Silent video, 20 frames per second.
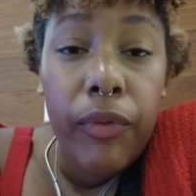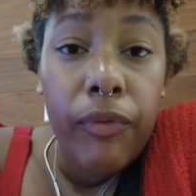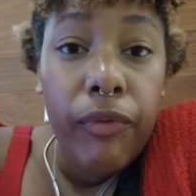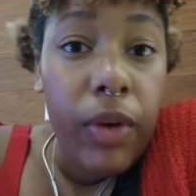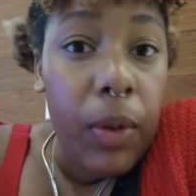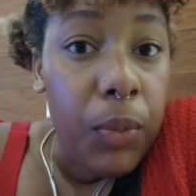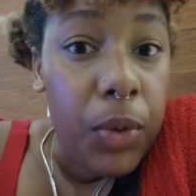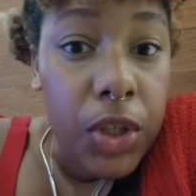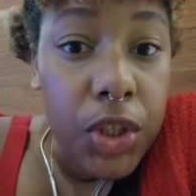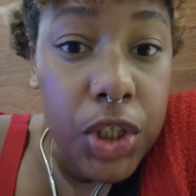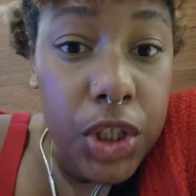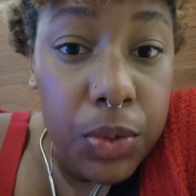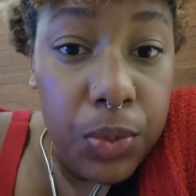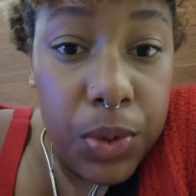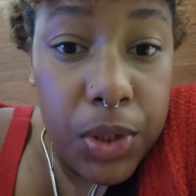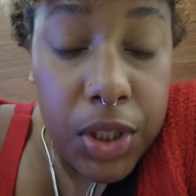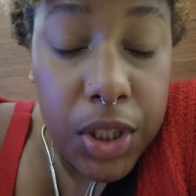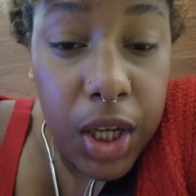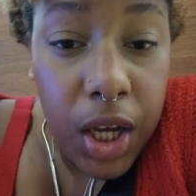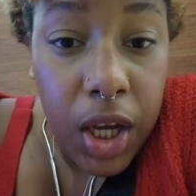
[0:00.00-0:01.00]
from when she
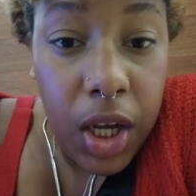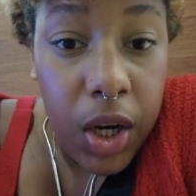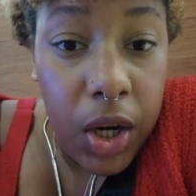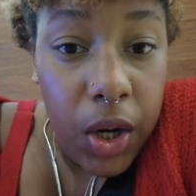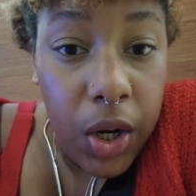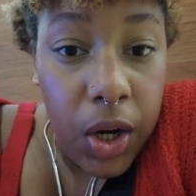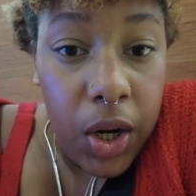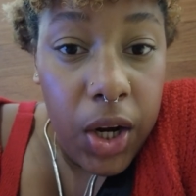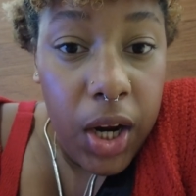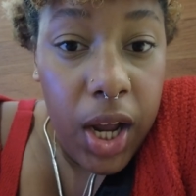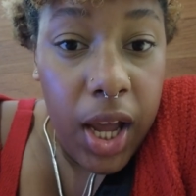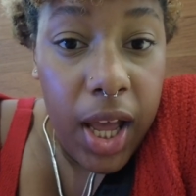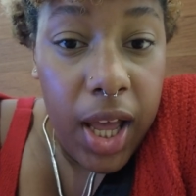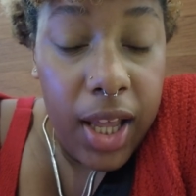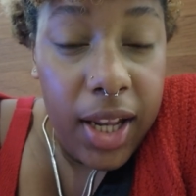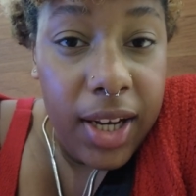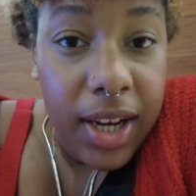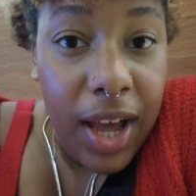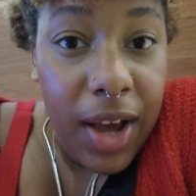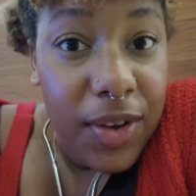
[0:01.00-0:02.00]
was younger,
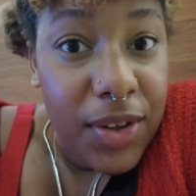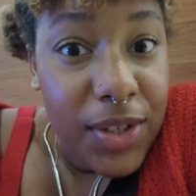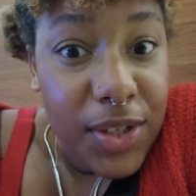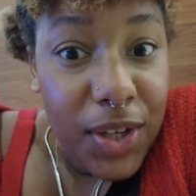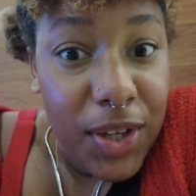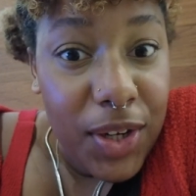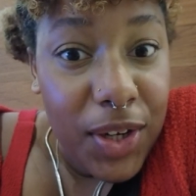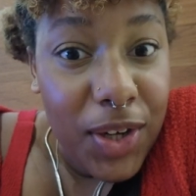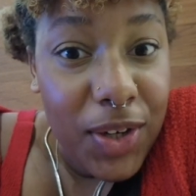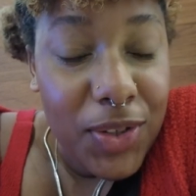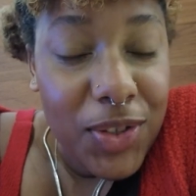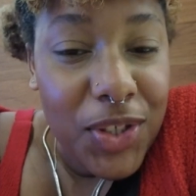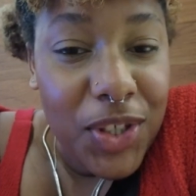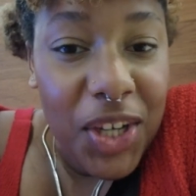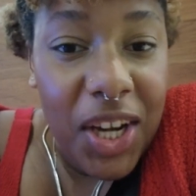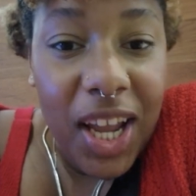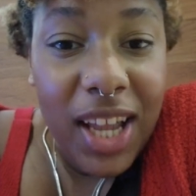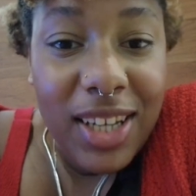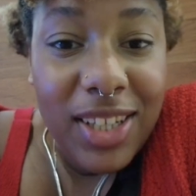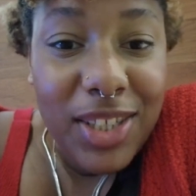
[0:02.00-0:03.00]
and now he's gonna coach her.
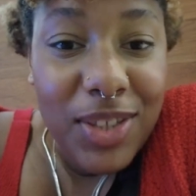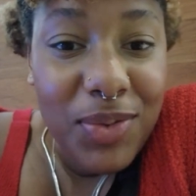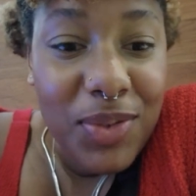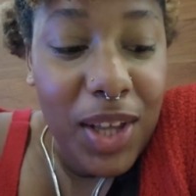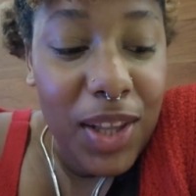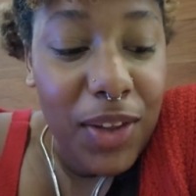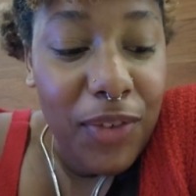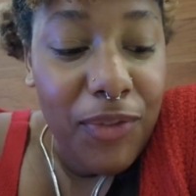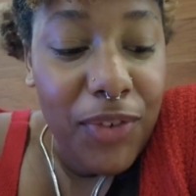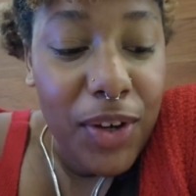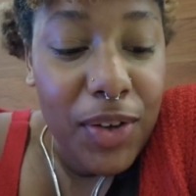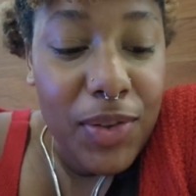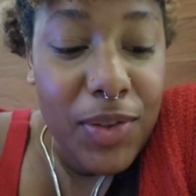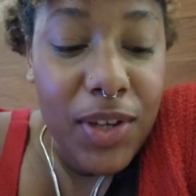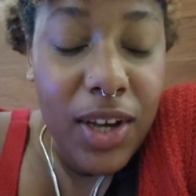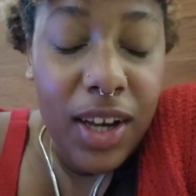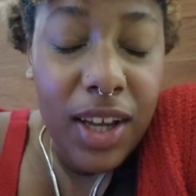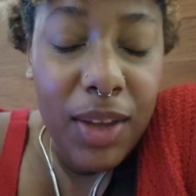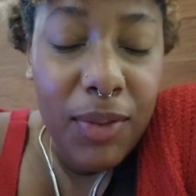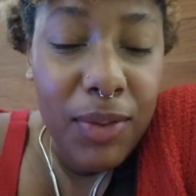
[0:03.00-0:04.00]
And she was on the phone
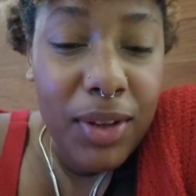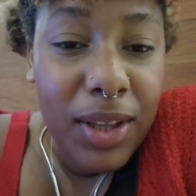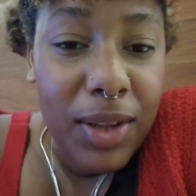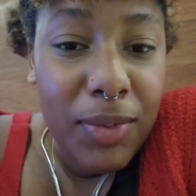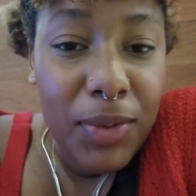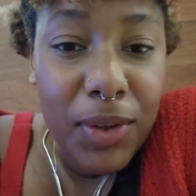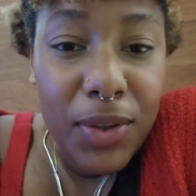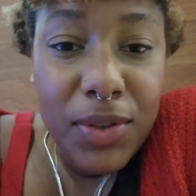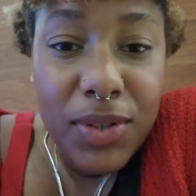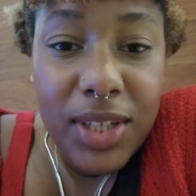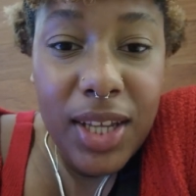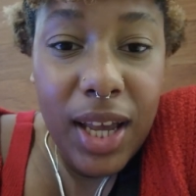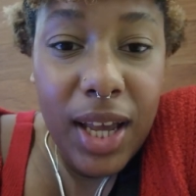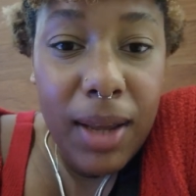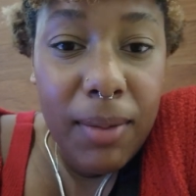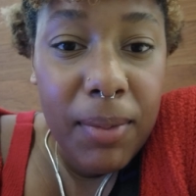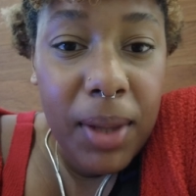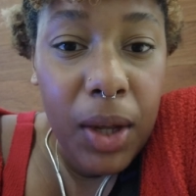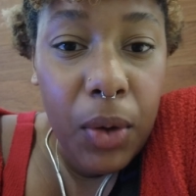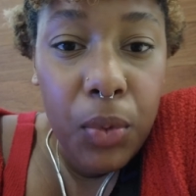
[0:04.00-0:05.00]
talking with him the whole
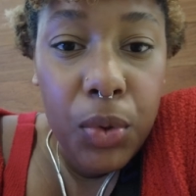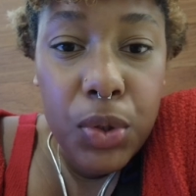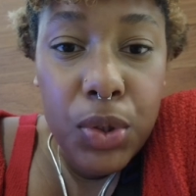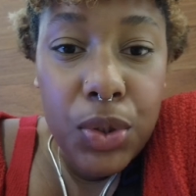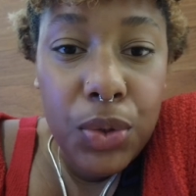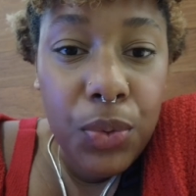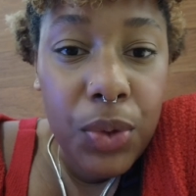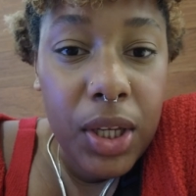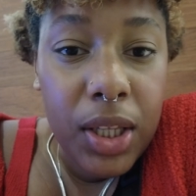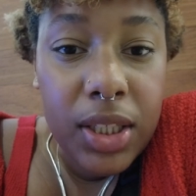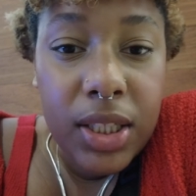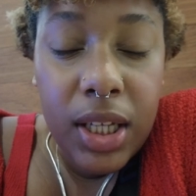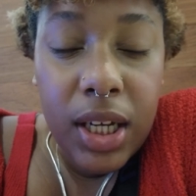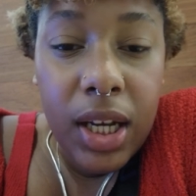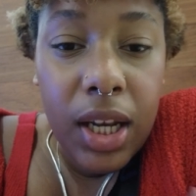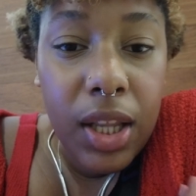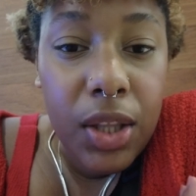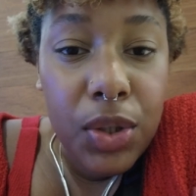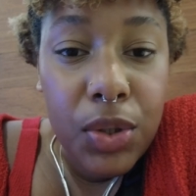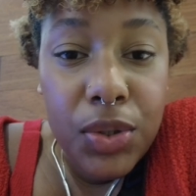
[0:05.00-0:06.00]
time, like, we'll do it, da da
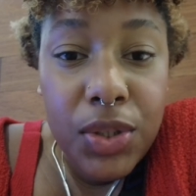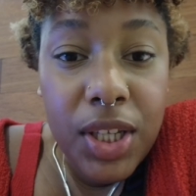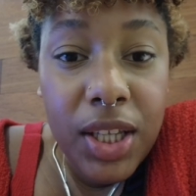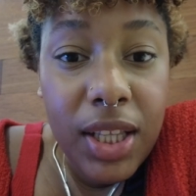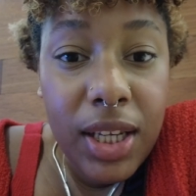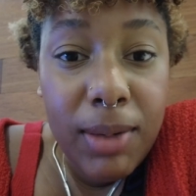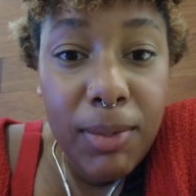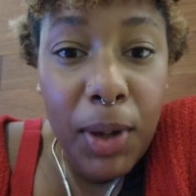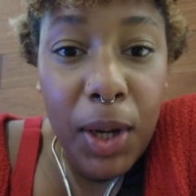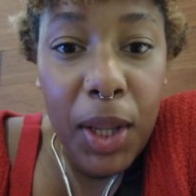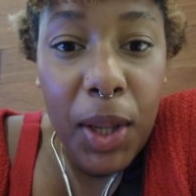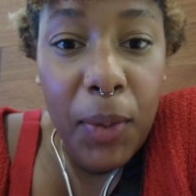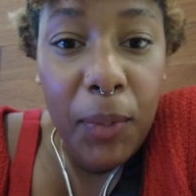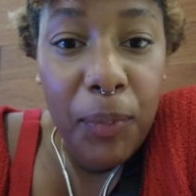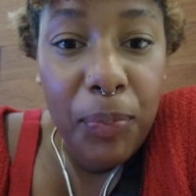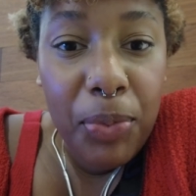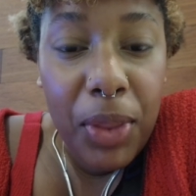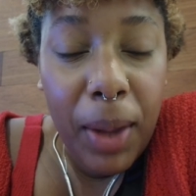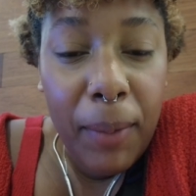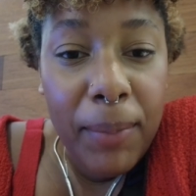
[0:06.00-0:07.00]
da, don't tell anybody.
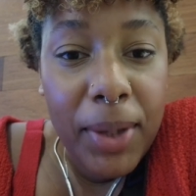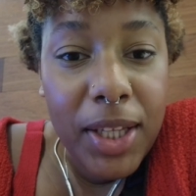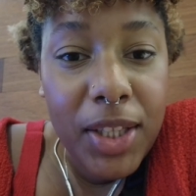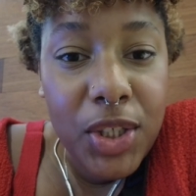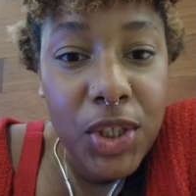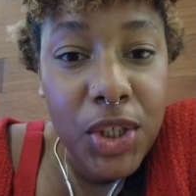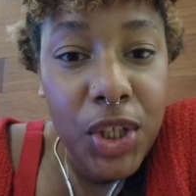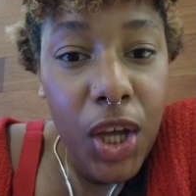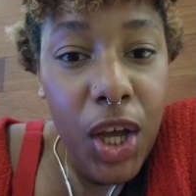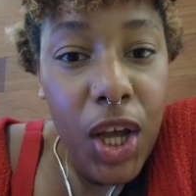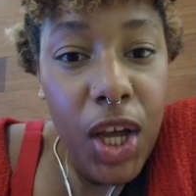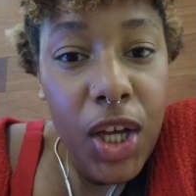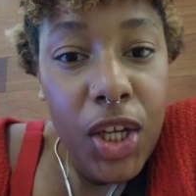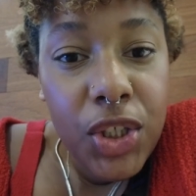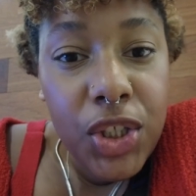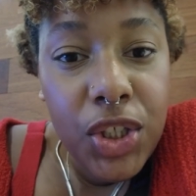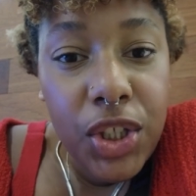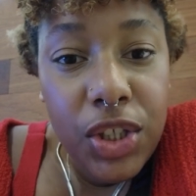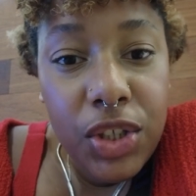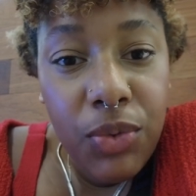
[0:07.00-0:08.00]
Bitch,
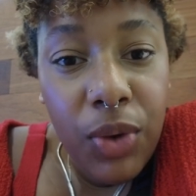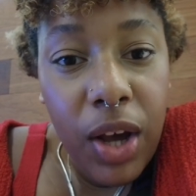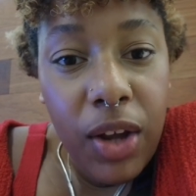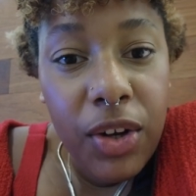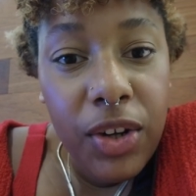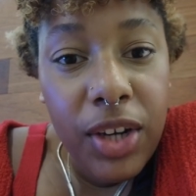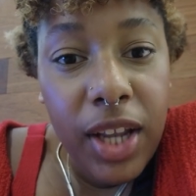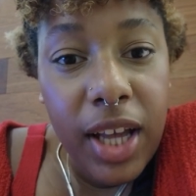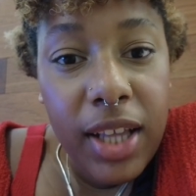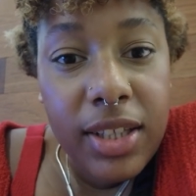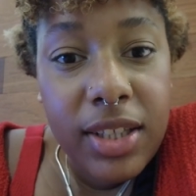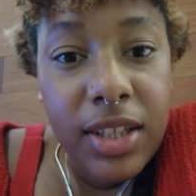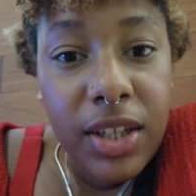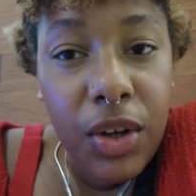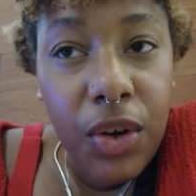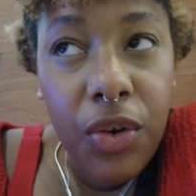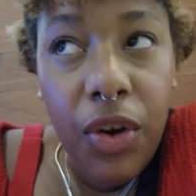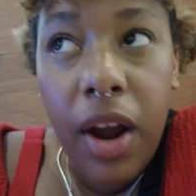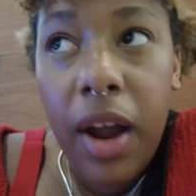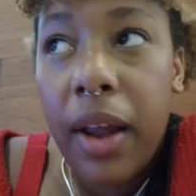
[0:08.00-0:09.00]
she turned around, her dad's there
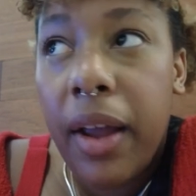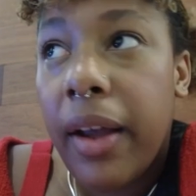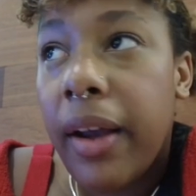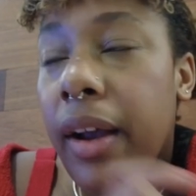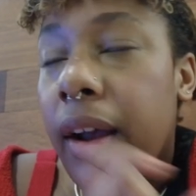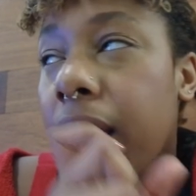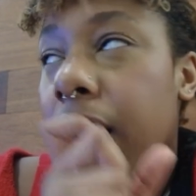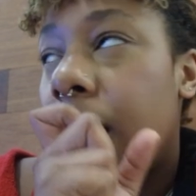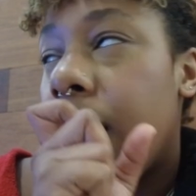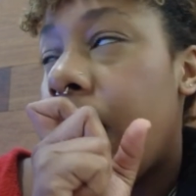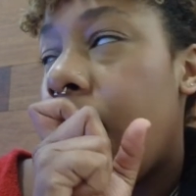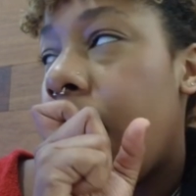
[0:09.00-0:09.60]
crying.